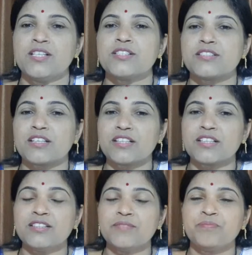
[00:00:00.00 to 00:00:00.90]

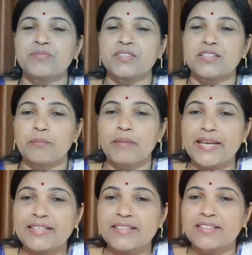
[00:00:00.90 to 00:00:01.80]
Sergei,
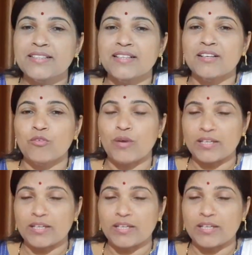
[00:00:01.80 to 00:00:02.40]
one